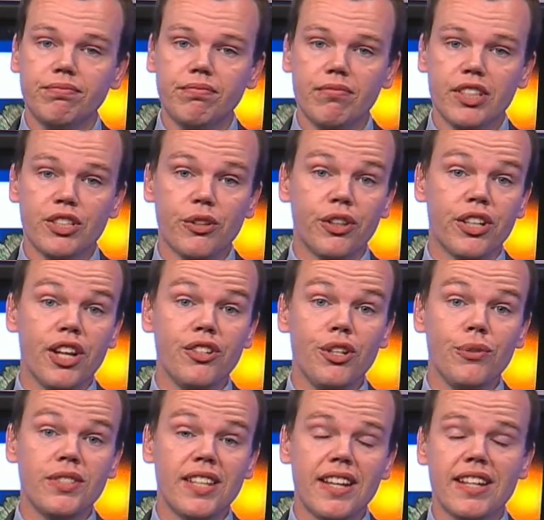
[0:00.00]
So the good
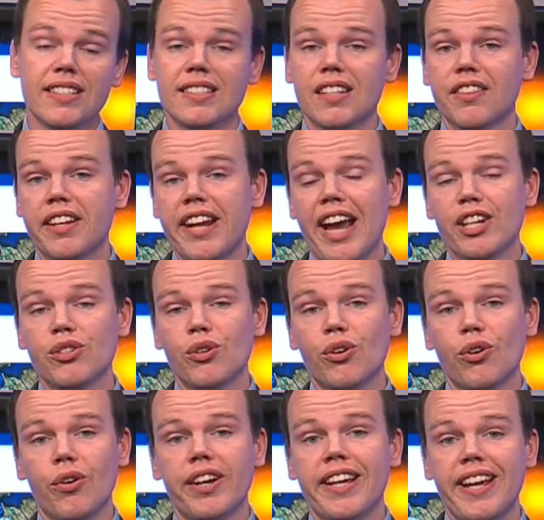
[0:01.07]
news is the National
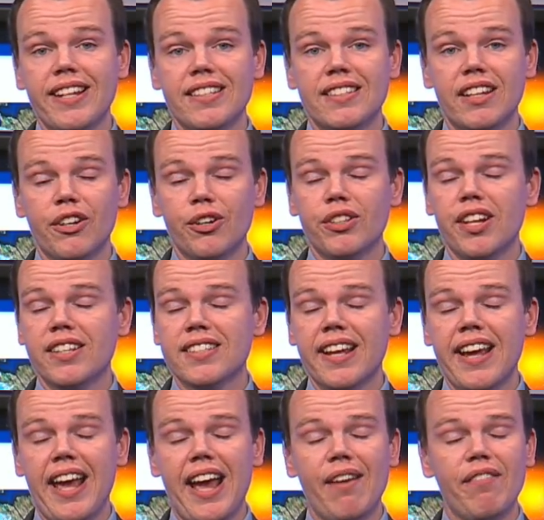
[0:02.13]
Hurricane Center doesn't
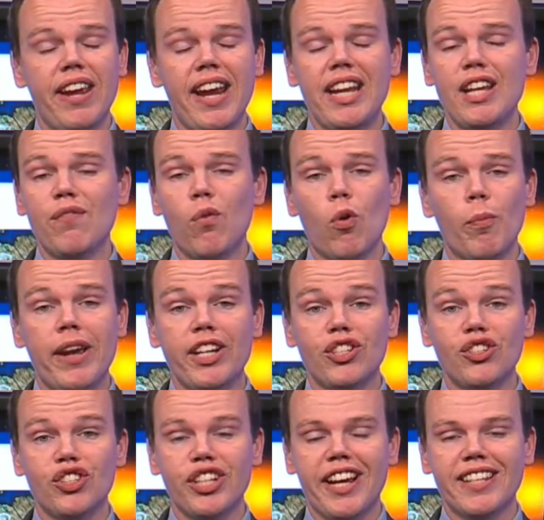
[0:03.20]
have any
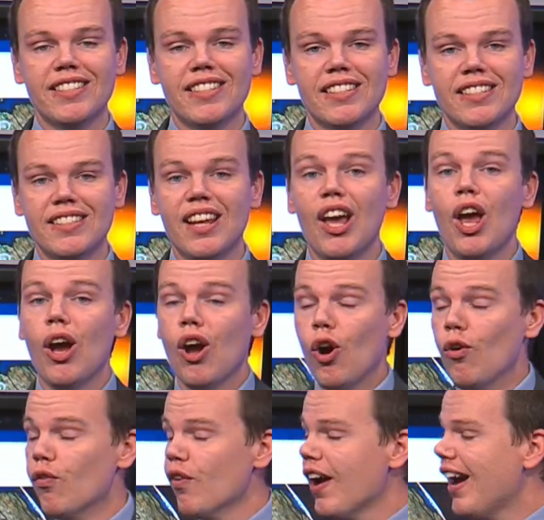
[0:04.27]
formation chances
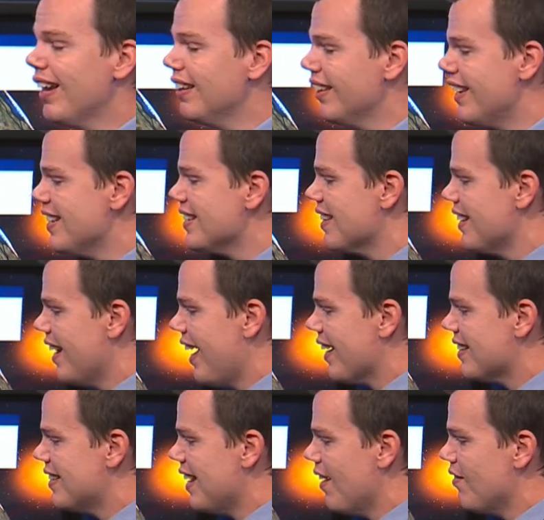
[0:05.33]
over at least the
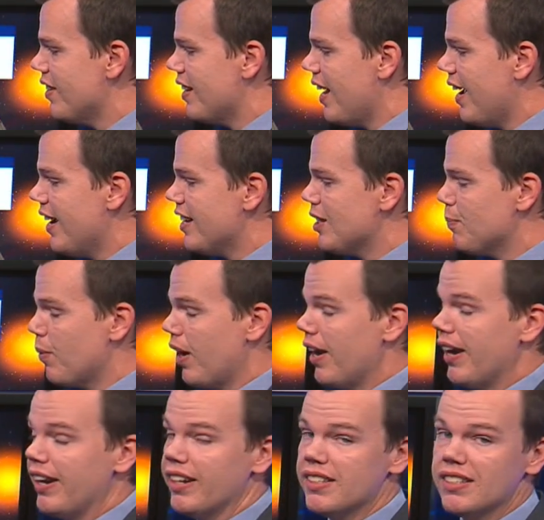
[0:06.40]
next seven days,
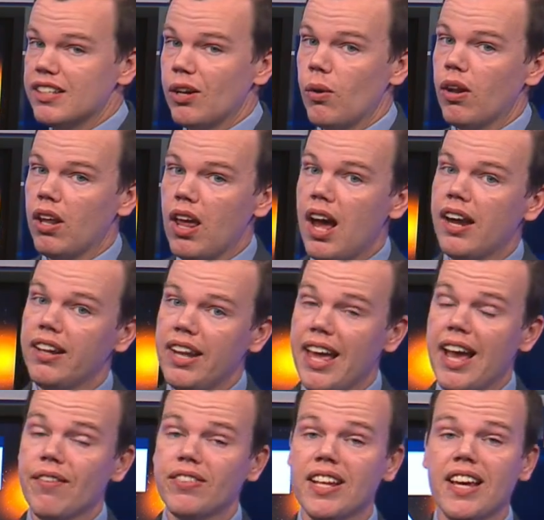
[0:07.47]
but it is still a lot
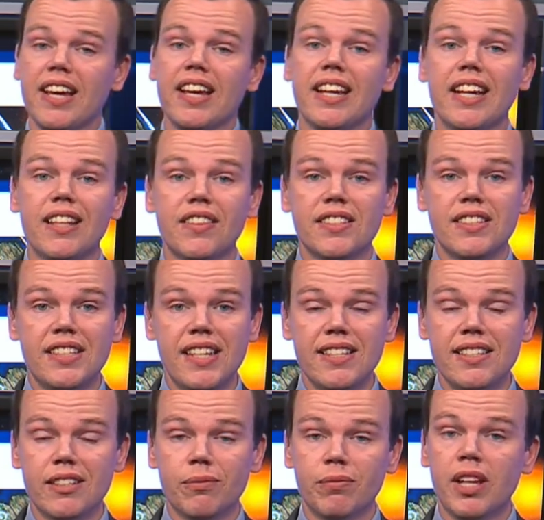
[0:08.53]
left in the
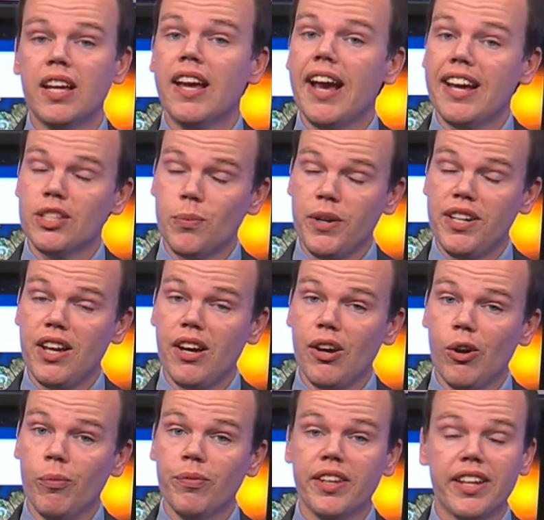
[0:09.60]
season. As we
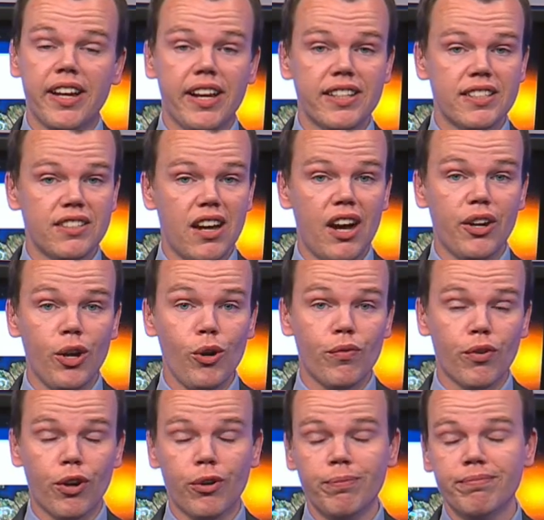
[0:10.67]
know, it's not
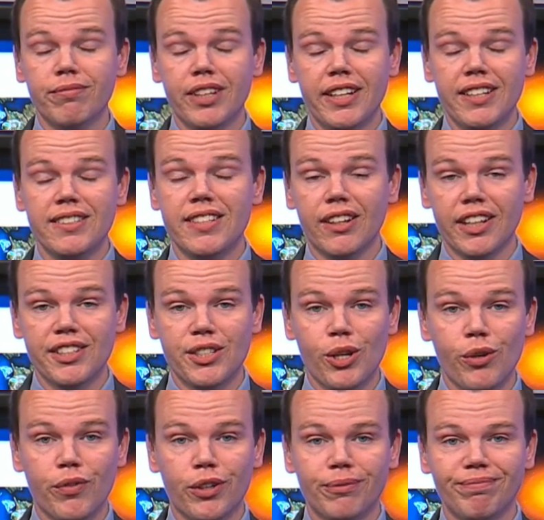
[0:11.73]
over until it's
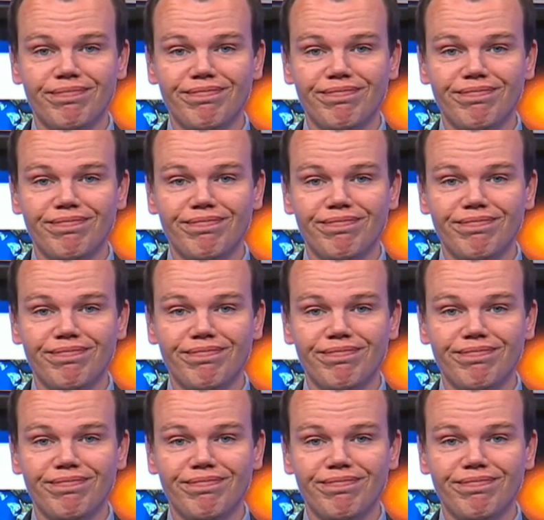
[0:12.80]
over.